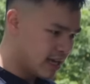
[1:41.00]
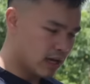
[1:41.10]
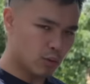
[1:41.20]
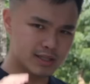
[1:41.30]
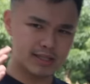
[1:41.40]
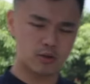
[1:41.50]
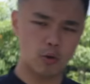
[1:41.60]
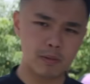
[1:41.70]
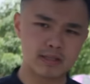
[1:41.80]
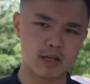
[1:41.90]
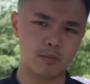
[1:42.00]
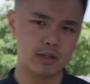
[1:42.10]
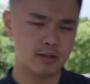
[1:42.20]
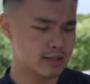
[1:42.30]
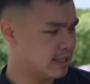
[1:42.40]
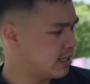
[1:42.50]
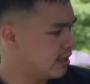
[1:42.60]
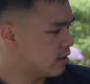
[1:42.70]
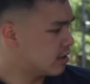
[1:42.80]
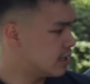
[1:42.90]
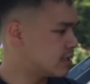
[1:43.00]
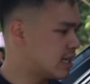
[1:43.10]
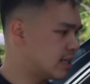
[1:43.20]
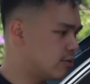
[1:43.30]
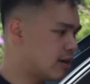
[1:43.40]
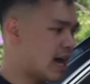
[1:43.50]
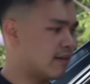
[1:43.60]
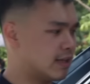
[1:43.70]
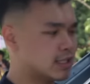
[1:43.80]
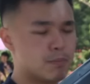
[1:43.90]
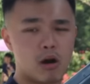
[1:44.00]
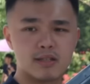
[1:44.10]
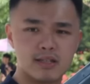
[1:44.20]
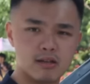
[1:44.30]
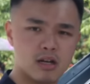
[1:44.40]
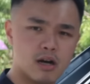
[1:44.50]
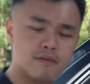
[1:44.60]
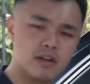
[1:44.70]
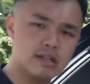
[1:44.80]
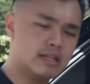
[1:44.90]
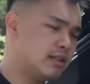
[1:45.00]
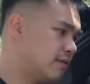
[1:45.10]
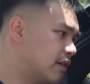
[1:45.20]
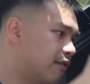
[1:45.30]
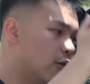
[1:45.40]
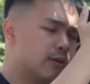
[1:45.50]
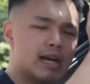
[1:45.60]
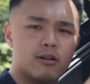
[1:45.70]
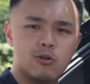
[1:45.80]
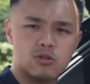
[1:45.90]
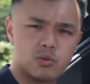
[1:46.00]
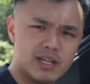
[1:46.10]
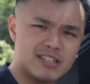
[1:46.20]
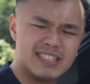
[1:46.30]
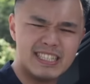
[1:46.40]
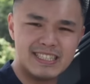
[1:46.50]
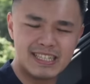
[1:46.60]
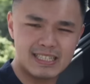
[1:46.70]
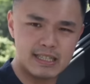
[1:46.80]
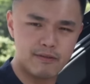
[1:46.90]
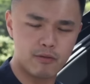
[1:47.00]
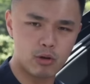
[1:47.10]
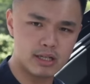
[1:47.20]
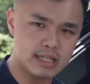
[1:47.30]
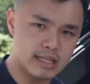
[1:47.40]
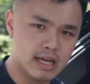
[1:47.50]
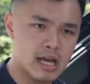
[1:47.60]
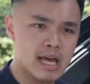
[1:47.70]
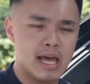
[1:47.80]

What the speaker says: And once this opens up, what you'll see here is that you have this parcel cover. You can even fold down those rear seats 60/40.